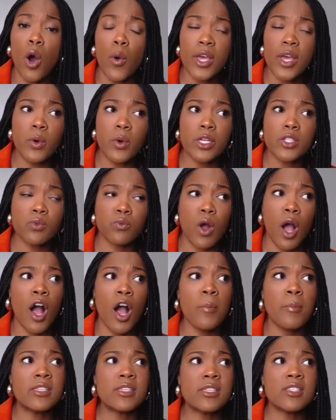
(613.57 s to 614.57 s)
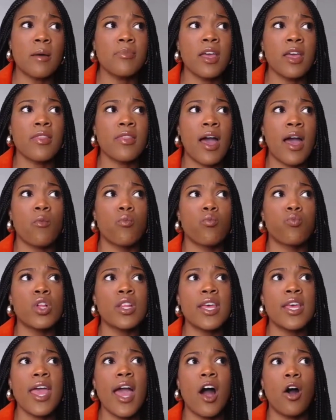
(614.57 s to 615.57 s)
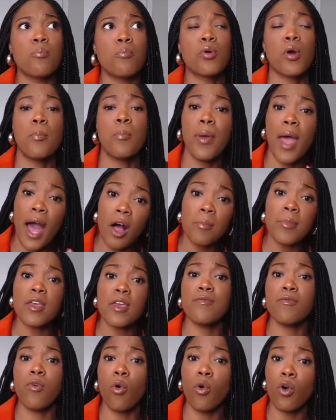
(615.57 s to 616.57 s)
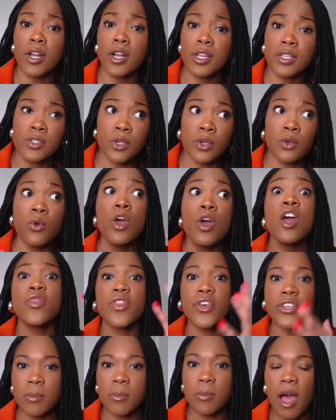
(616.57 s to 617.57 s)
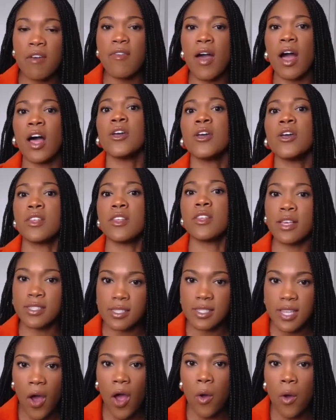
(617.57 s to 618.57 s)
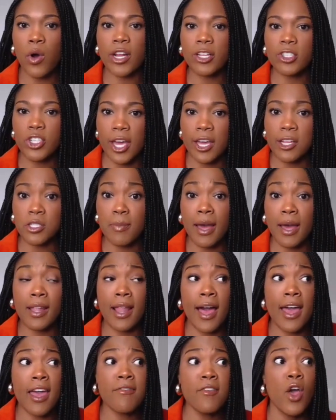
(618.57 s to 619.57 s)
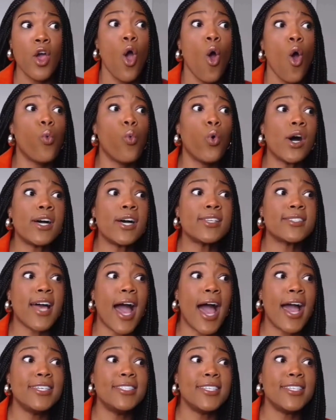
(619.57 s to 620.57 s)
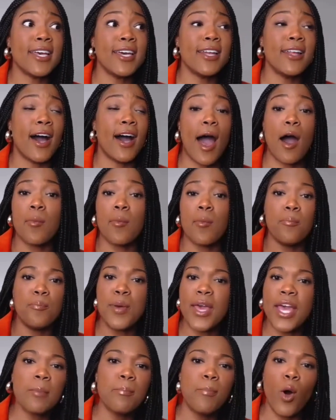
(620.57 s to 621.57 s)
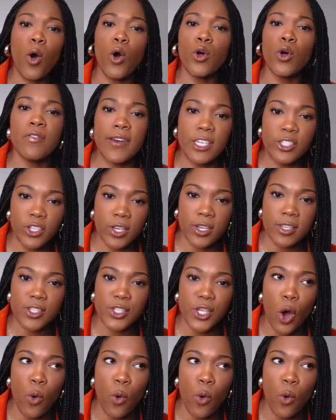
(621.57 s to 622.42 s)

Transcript: knowing what's wrong. But something that really helped propel me forward into these are my values and this is how I want to change my life was I did a big, bold vision.